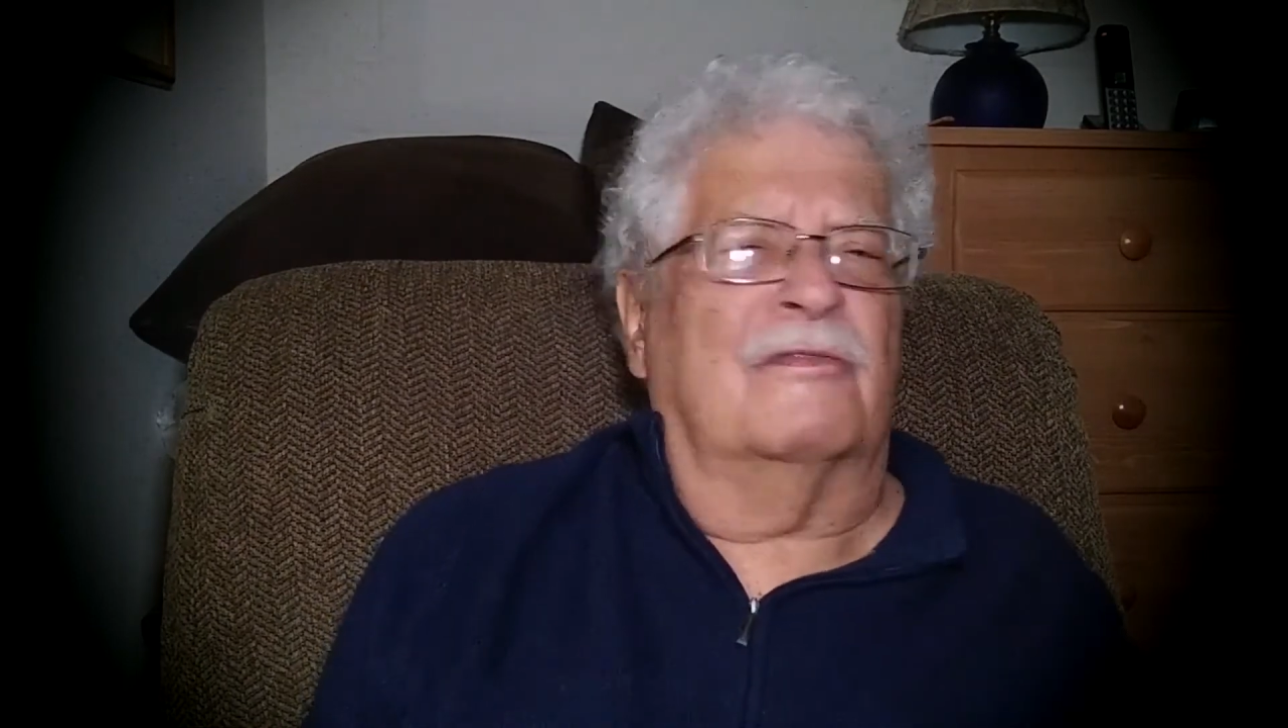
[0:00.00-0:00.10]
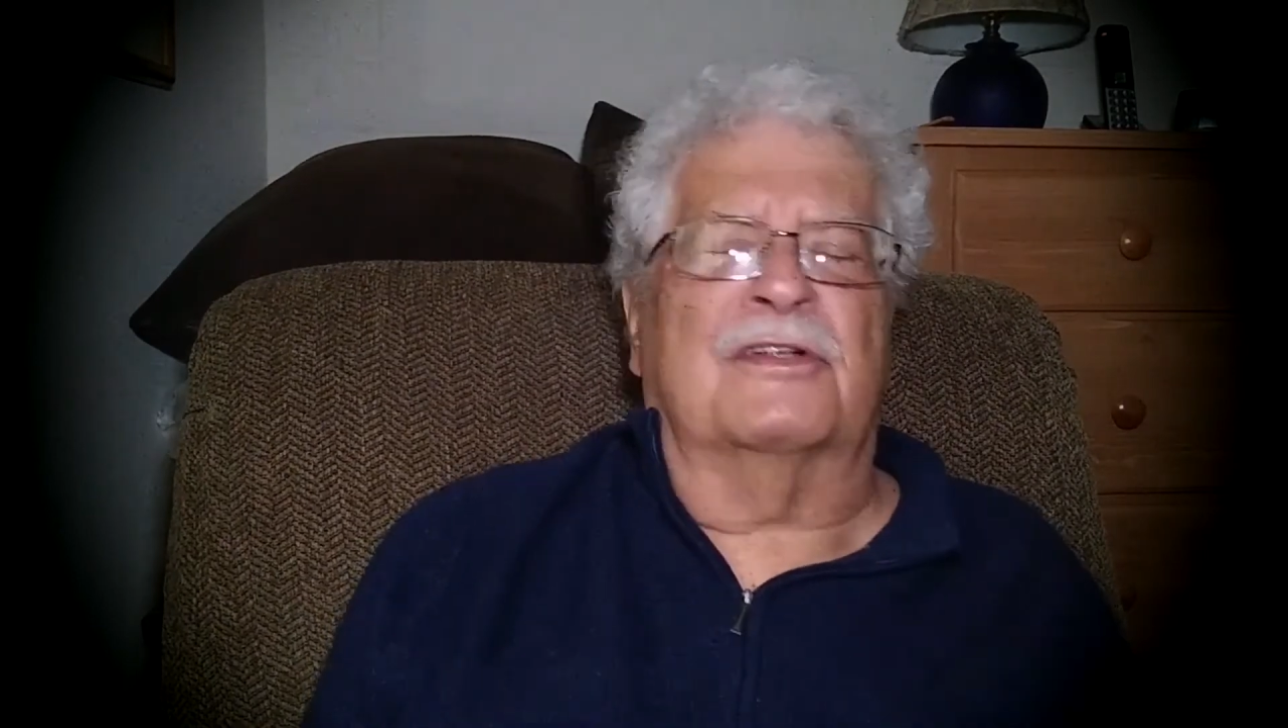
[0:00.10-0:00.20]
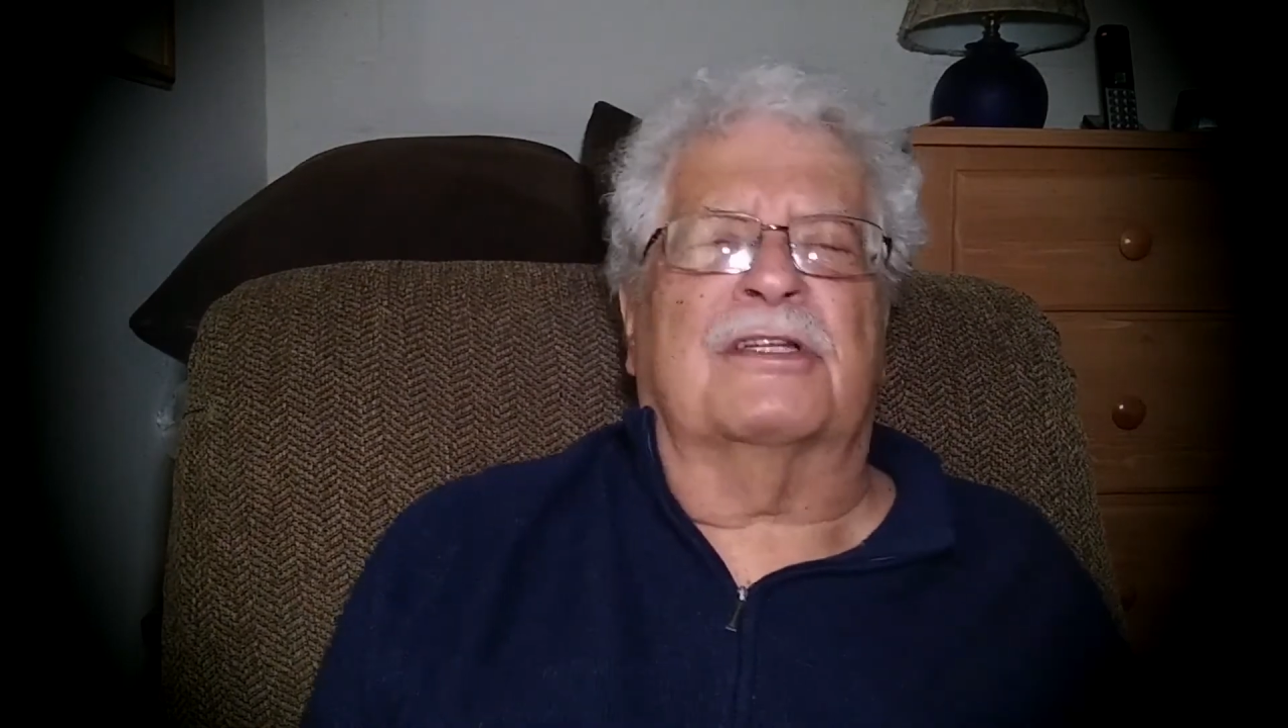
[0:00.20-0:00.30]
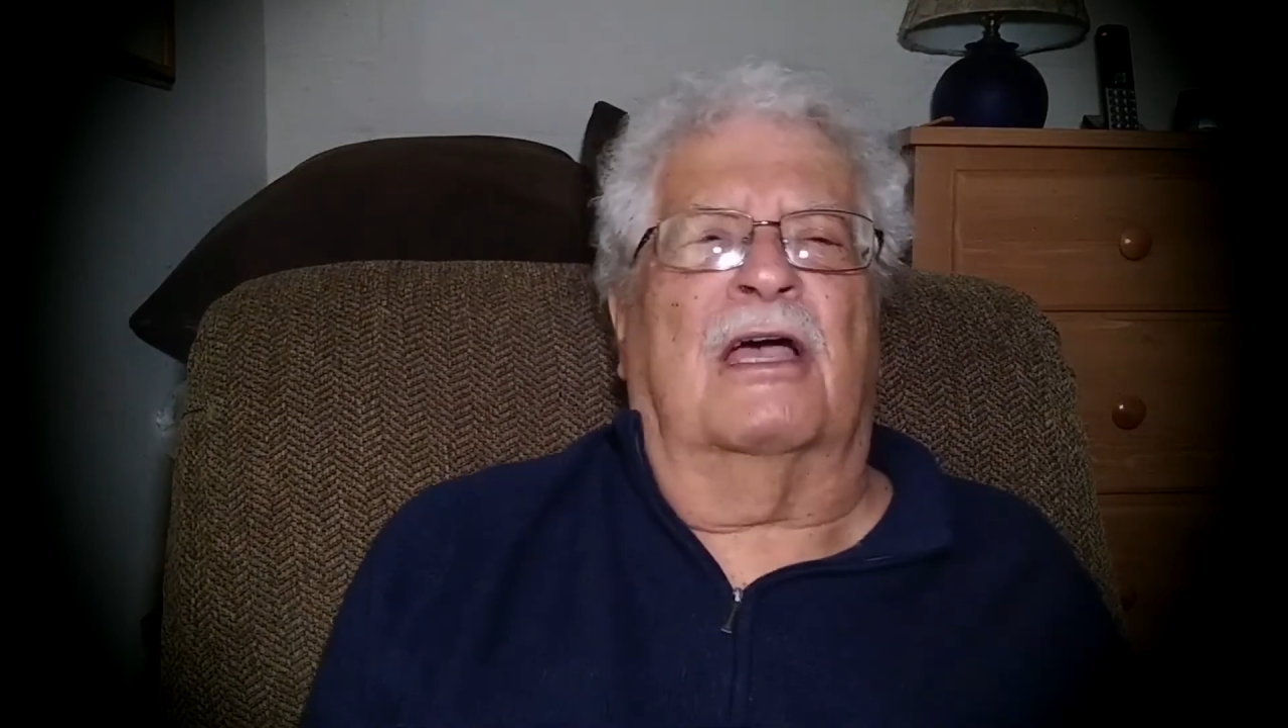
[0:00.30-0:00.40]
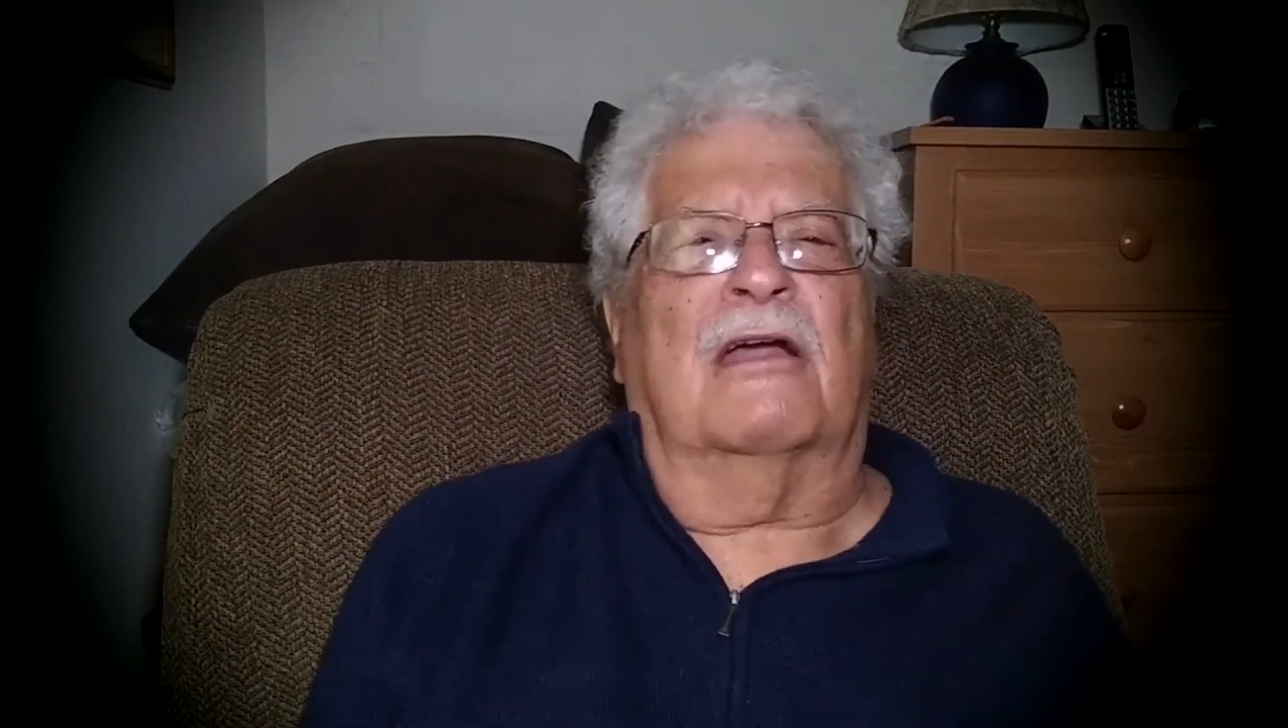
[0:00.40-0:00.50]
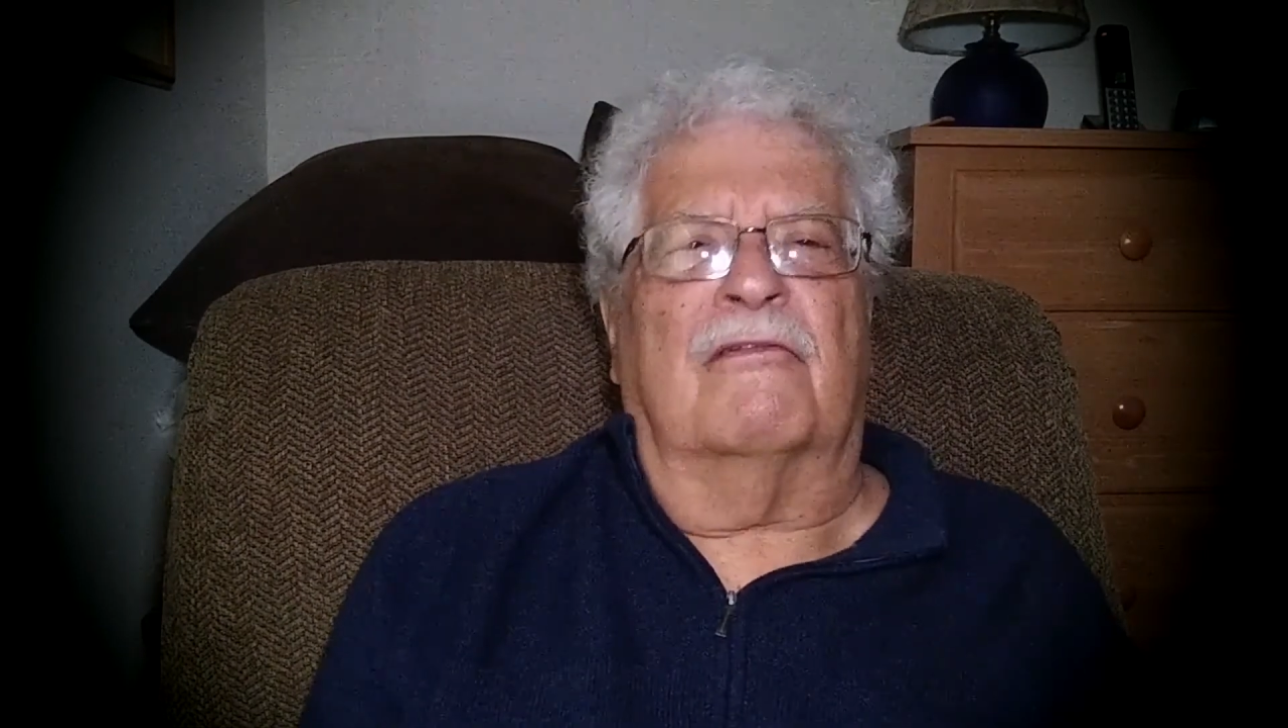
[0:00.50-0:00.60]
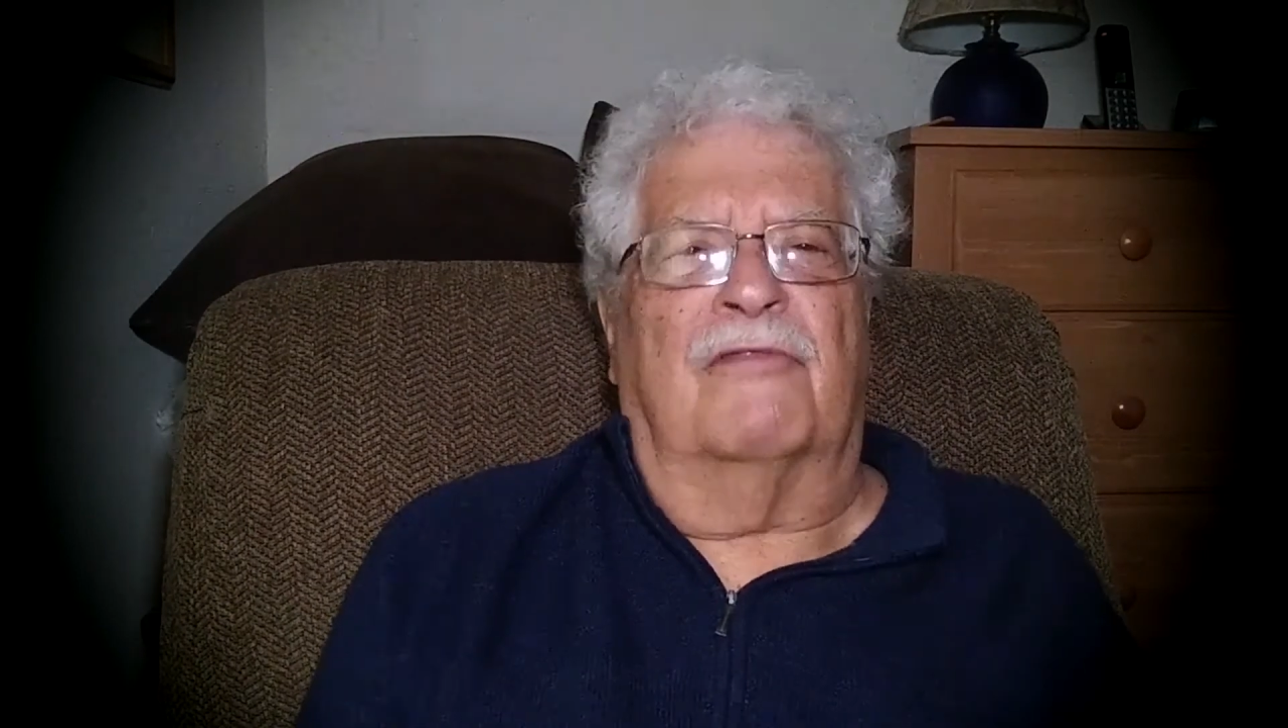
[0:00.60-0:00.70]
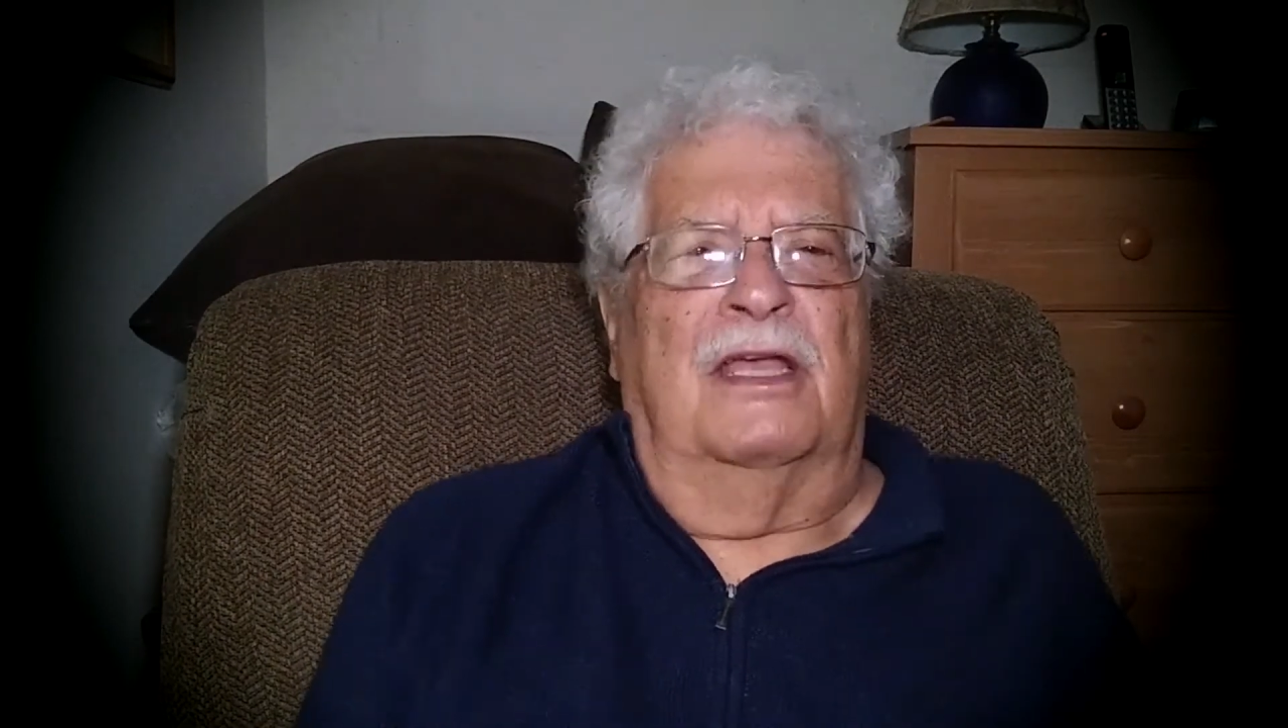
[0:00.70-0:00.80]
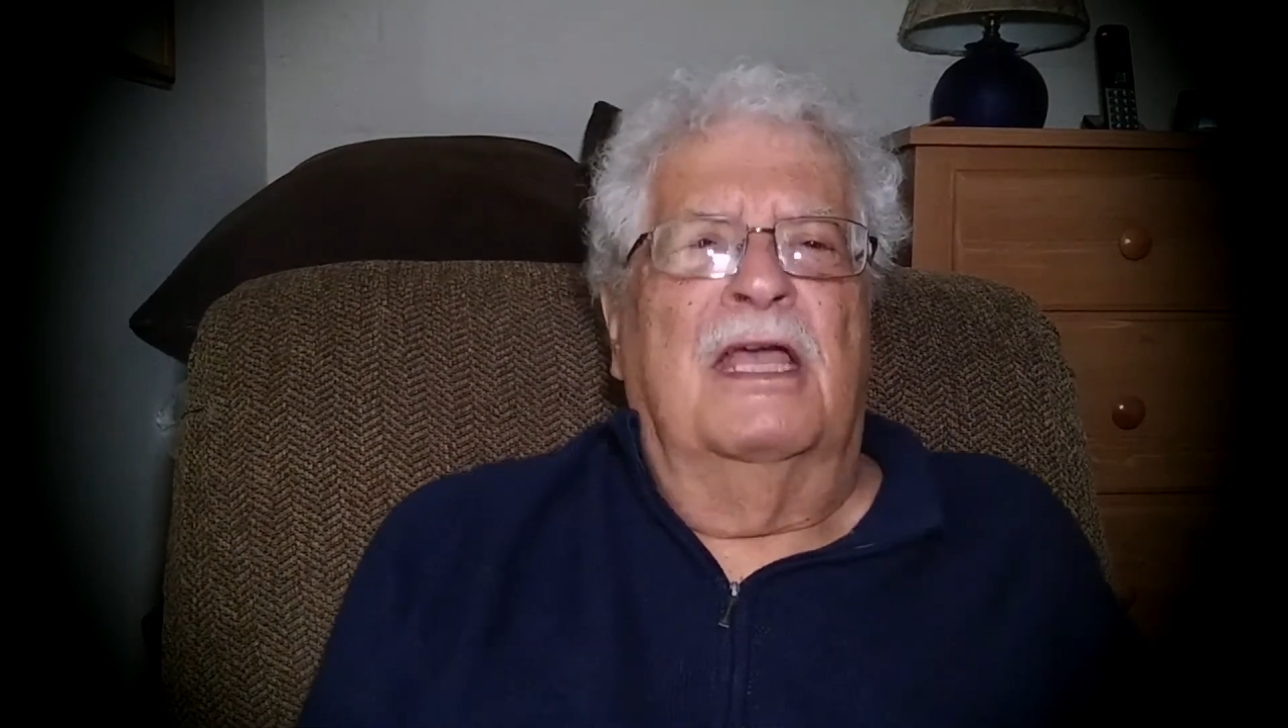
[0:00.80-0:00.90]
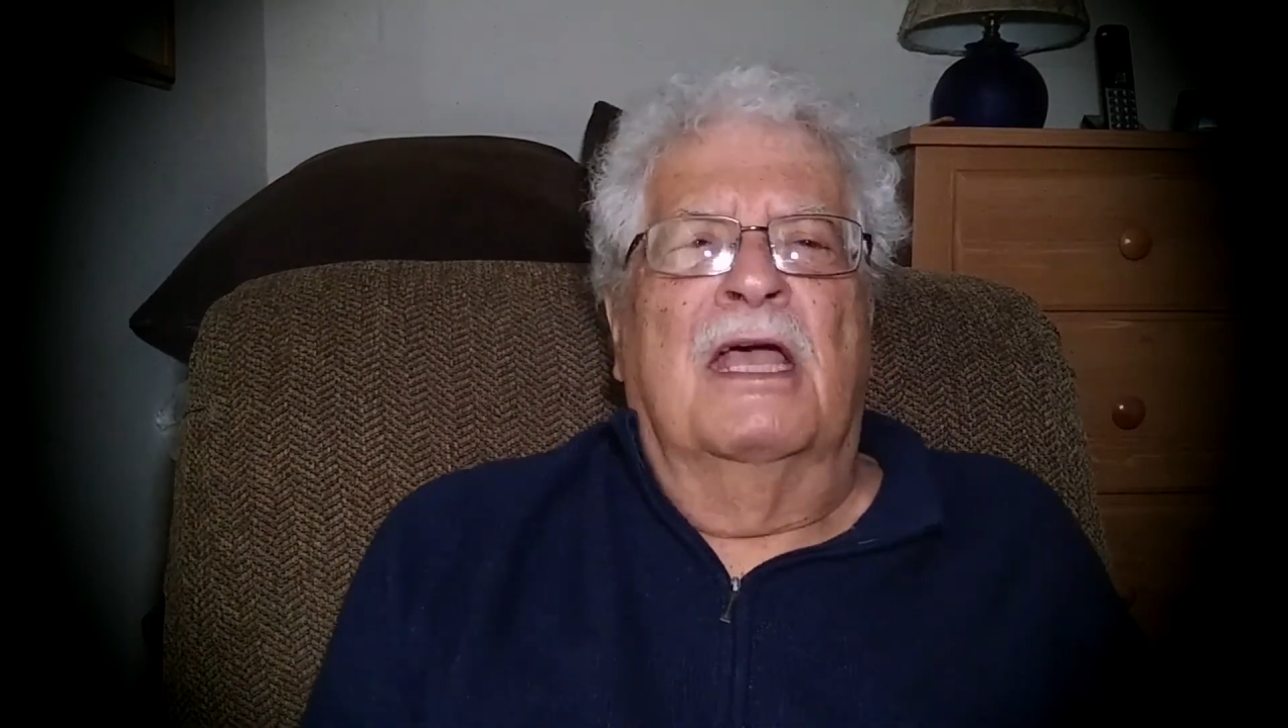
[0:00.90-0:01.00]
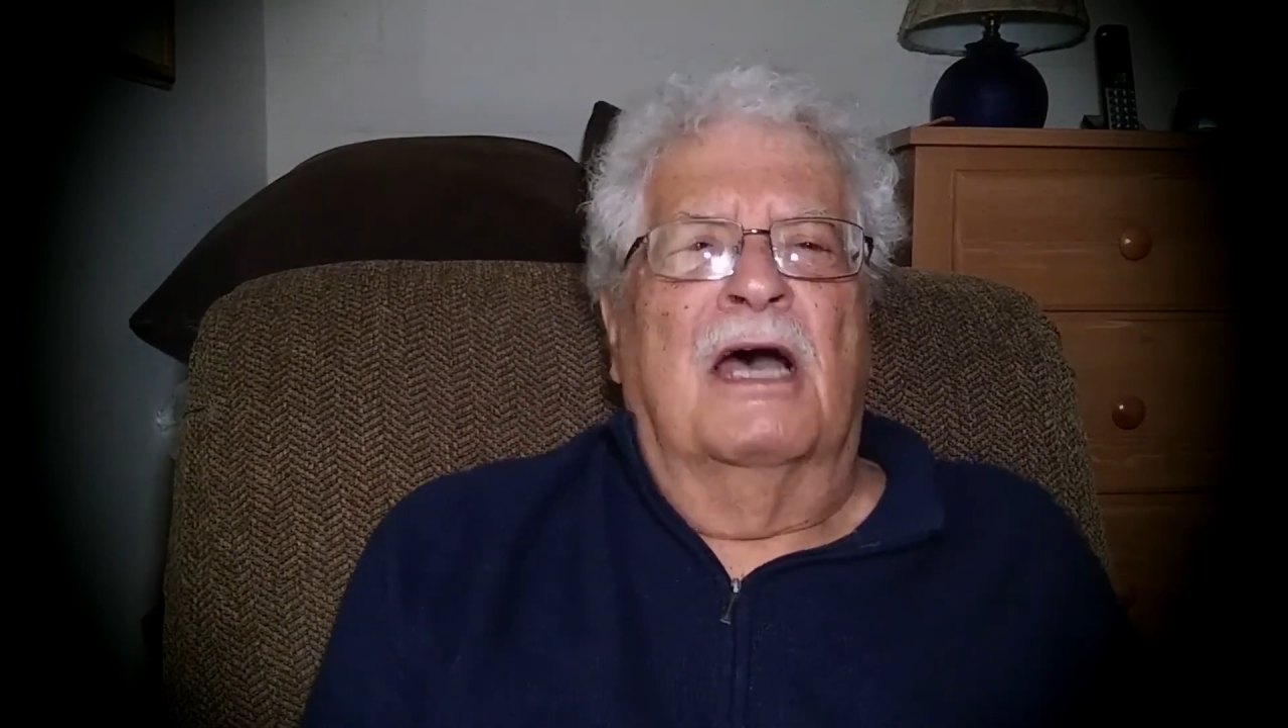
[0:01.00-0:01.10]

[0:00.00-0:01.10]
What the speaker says: the photography